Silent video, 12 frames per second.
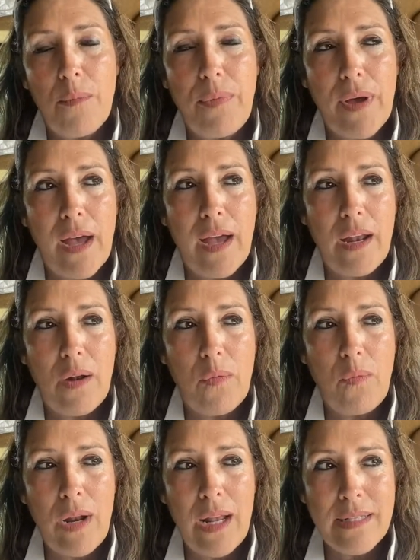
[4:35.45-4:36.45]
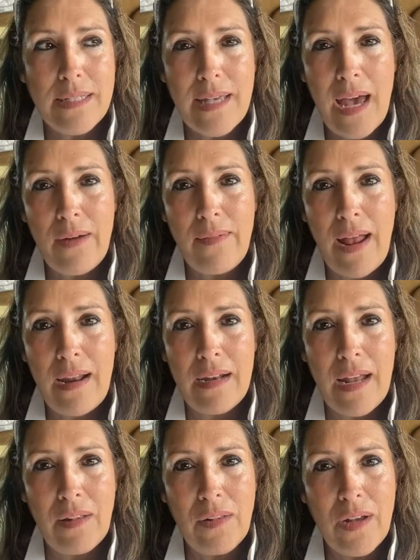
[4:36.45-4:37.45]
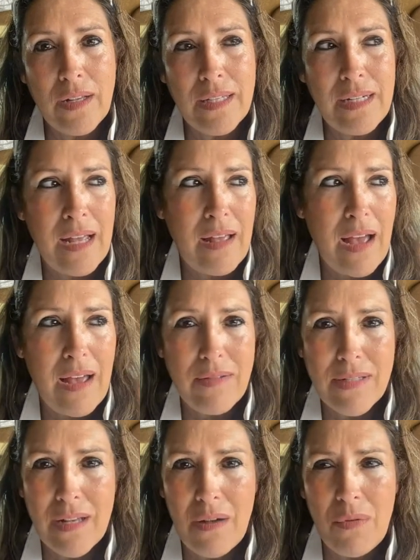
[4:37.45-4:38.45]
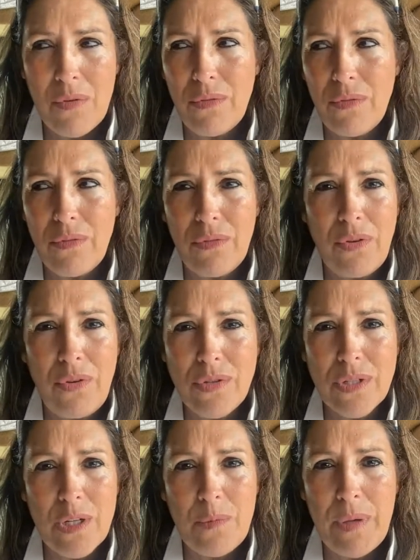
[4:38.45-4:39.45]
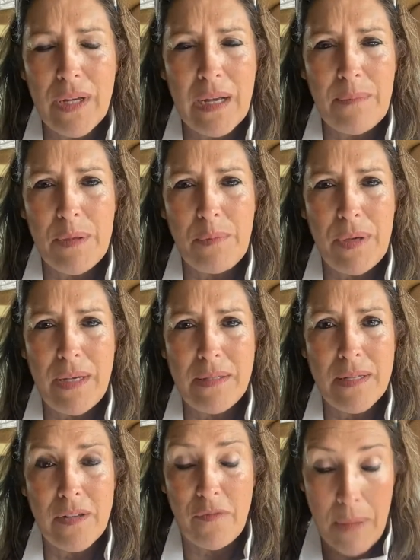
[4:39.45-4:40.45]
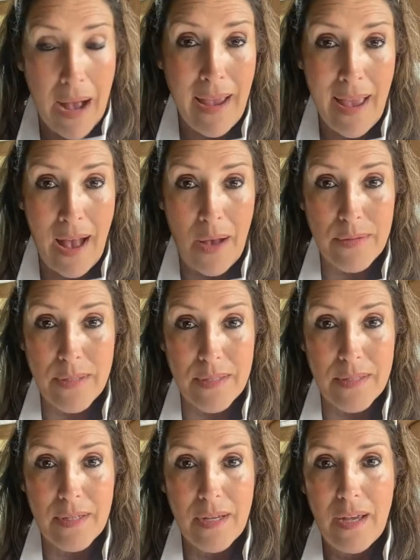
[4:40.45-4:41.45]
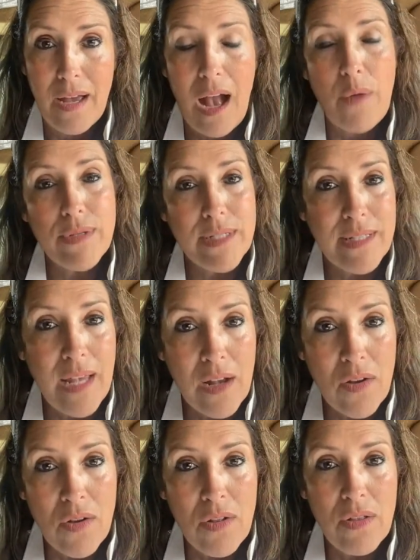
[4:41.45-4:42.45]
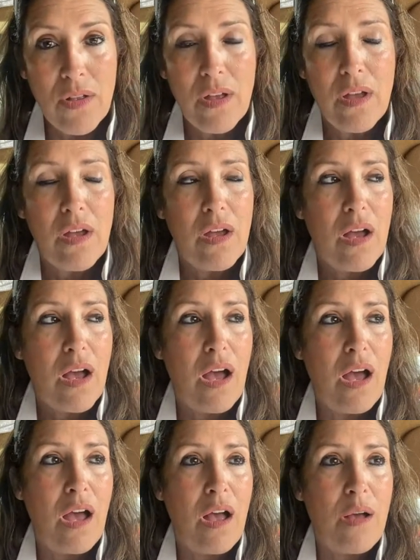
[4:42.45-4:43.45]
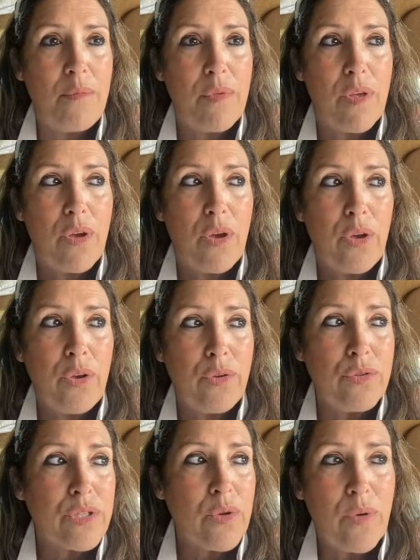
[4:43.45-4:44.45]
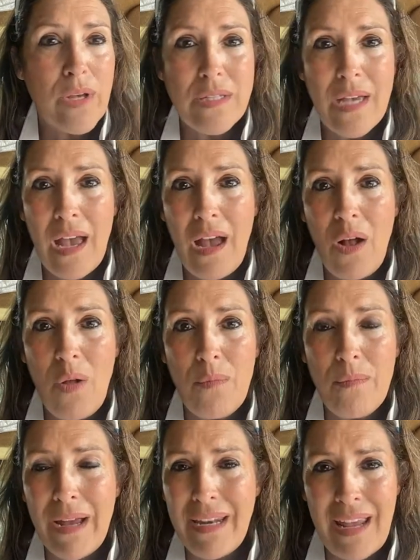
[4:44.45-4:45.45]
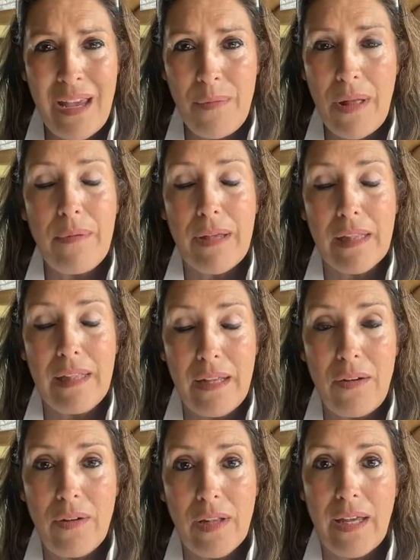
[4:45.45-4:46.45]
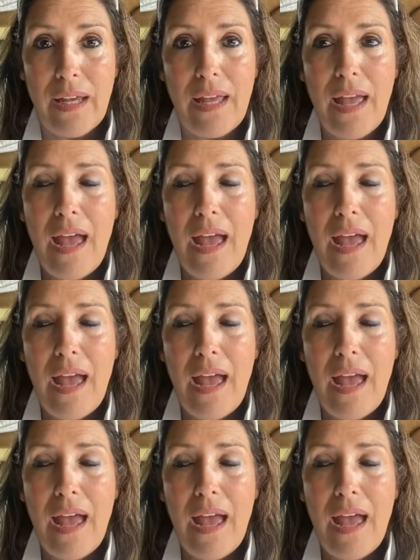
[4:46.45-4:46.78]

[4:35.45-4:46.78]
But when I sat around and I looked, and I saw, well, who's going to pick up the pieces of my house? I was single. Who's going to help my neighbor? Literally.